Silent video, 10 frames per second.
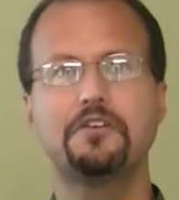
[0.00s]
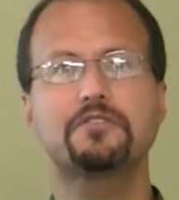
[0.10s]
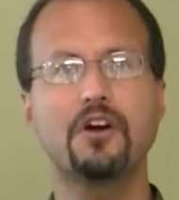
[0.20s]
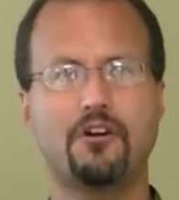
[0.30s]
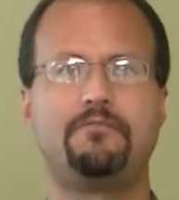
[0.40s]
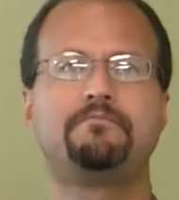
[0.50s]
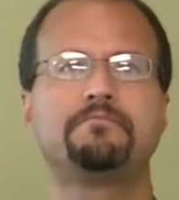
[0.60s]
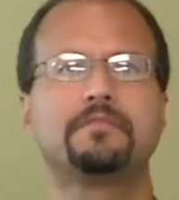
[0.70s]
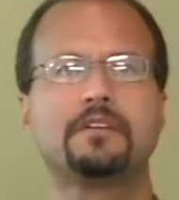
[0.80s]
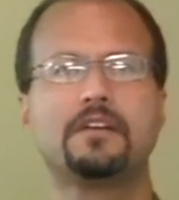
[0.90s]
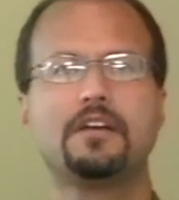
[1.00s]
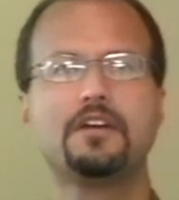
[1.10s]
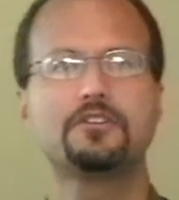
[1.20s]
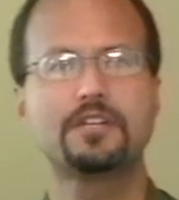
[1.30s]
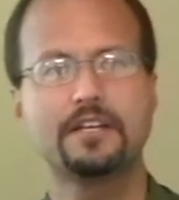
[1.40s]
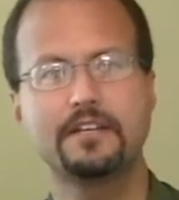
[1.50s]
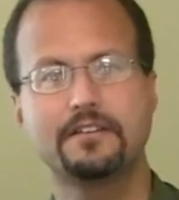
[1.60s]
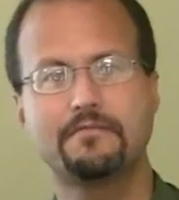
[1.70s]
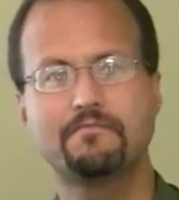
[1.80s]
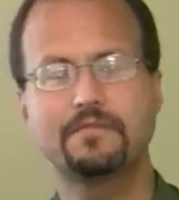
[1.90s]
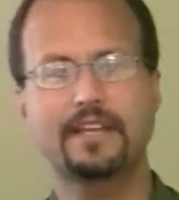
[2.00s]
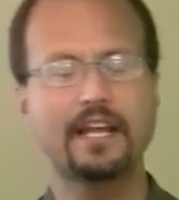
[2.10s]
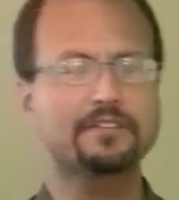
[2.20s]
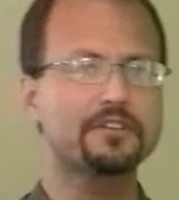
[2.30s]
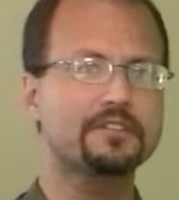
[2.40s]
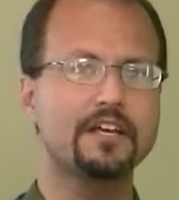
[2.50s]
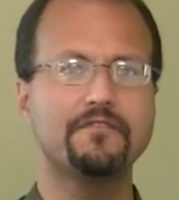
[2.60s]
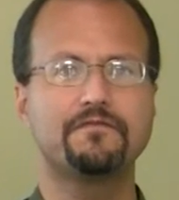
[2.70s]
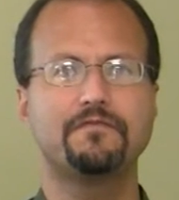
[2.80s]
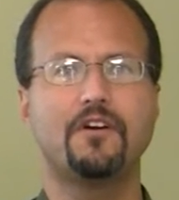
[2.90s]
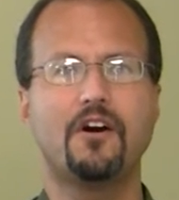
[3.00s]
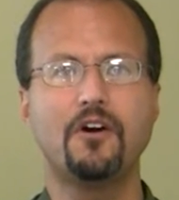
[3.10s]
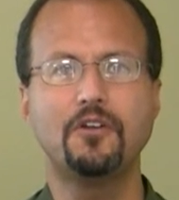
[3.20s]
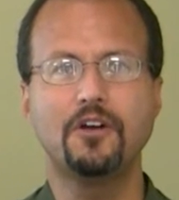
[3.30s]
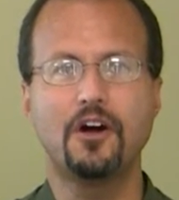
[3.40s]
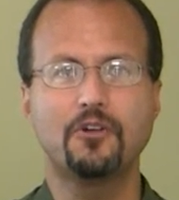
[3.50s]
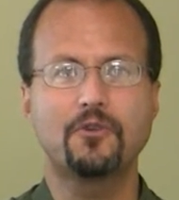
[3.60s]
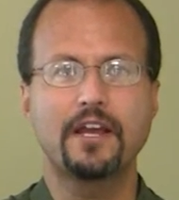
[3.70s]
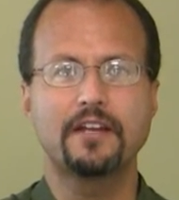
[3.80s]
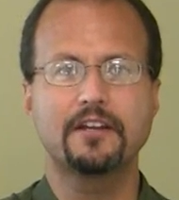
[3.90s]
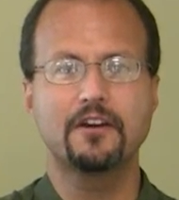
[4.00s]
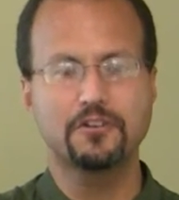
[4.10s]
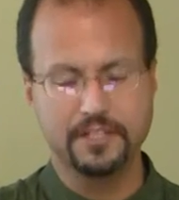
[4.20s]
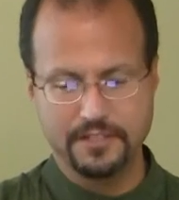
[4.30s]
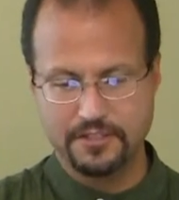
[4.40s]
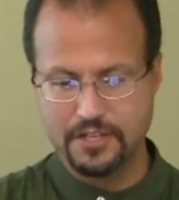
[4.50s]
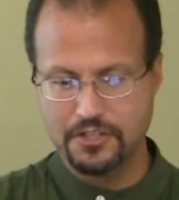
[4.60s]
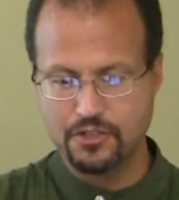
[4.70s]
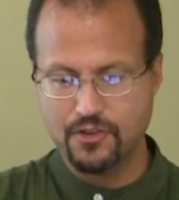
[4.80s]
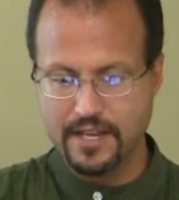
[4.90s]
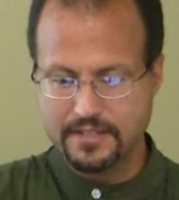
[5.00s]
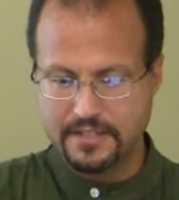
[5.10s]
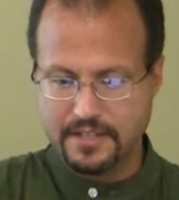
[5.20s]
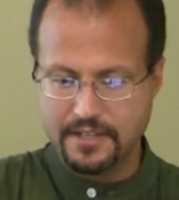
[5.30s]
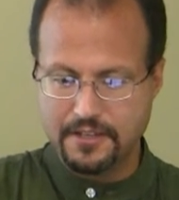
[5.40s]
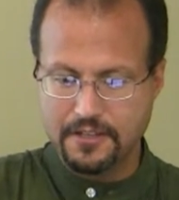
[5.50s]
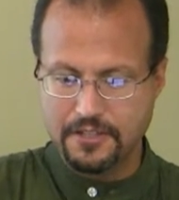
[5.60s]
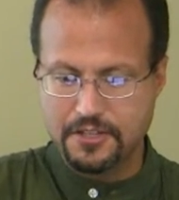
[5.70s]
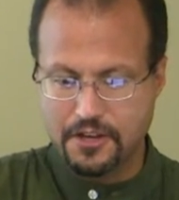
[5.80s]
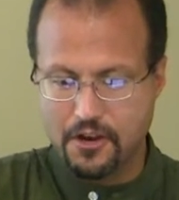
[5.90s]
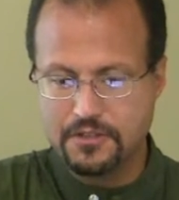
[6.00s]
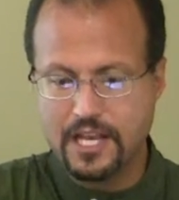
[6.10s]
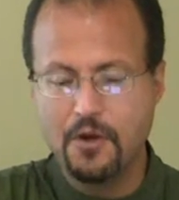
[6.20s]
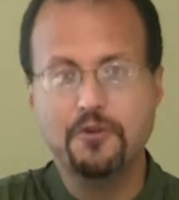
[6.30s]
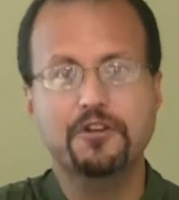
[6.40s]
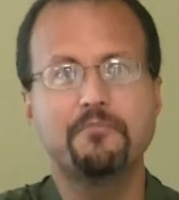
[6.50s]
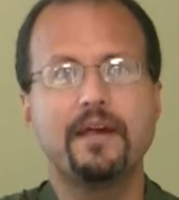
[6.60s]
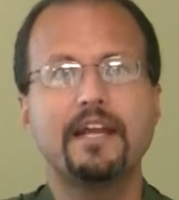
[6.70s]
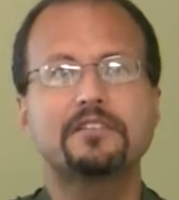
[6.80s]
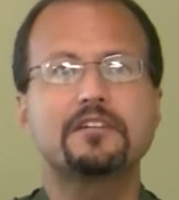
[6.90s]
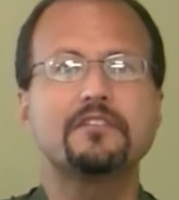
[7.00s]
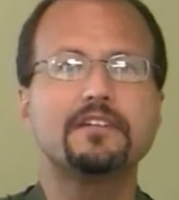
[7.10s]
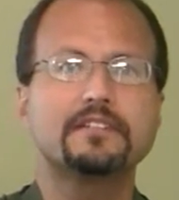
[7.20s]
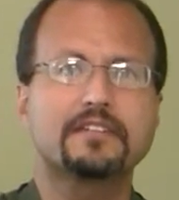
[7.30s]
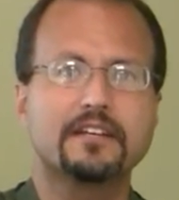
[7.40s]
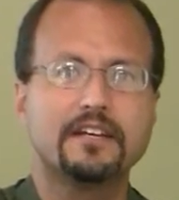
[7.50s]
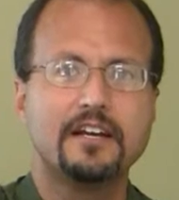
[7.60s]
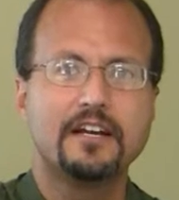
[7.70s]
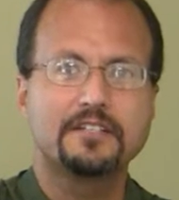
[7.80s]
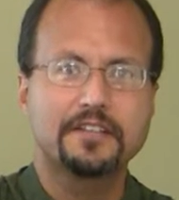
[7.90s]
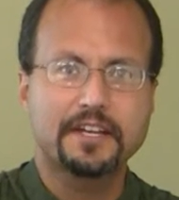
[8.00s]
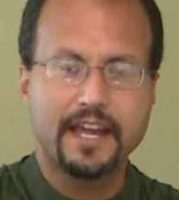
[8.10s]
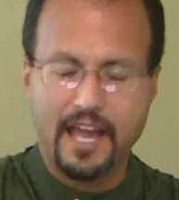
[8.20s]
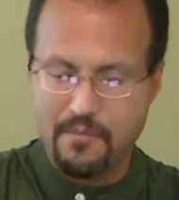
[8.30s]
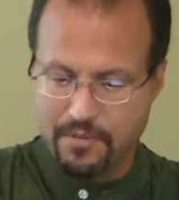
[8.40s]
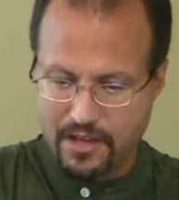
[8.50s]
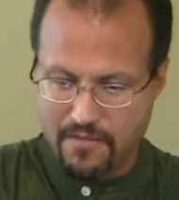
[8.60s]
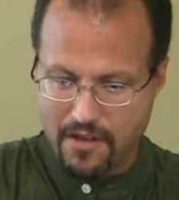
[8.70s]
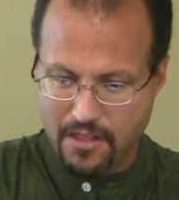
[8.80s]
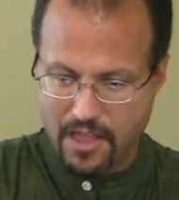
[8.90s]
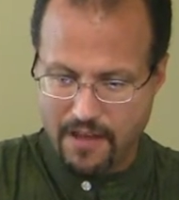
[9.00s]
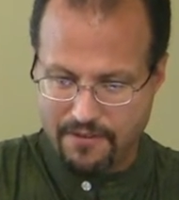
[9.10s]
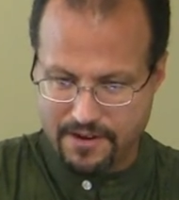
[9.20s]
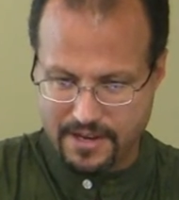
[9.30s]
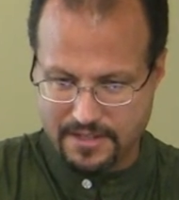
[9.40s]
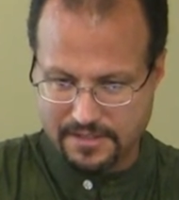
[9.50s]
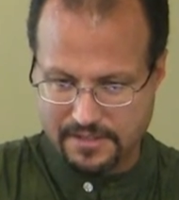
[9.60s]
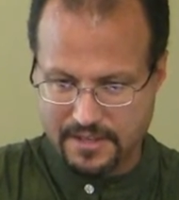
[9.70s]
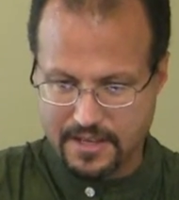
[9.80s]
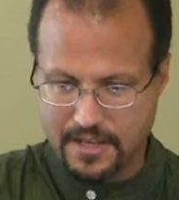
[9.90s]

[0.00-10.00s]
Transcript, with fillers: So she gets herself all ready to go. She's dressed to kill, and she goes out with her maidservant to the camp of Holofernes.